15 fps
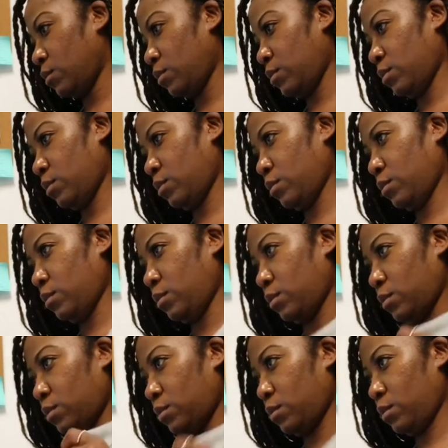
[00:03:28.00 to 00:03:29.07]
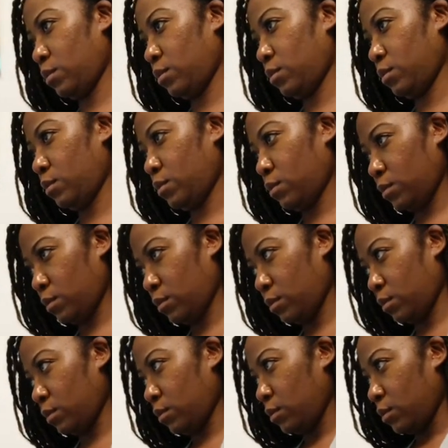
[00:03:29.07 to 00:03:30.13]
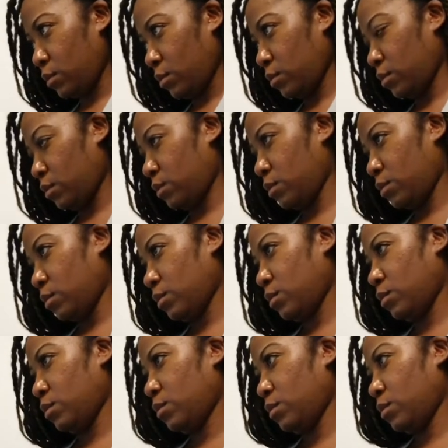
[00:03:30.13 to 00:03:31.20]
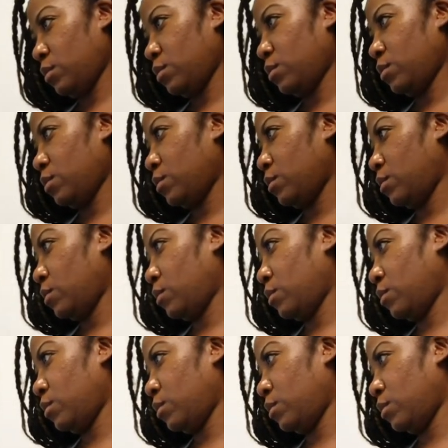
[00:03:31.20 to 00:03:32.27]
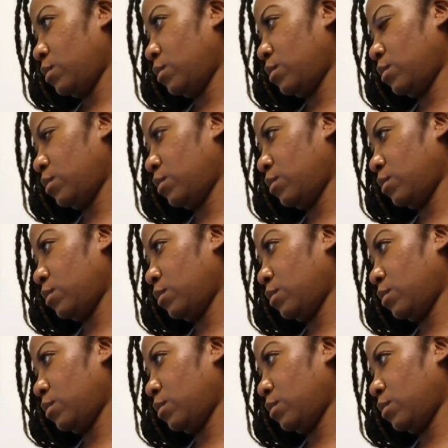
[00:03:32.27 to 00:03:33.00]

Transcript: Nothing is said.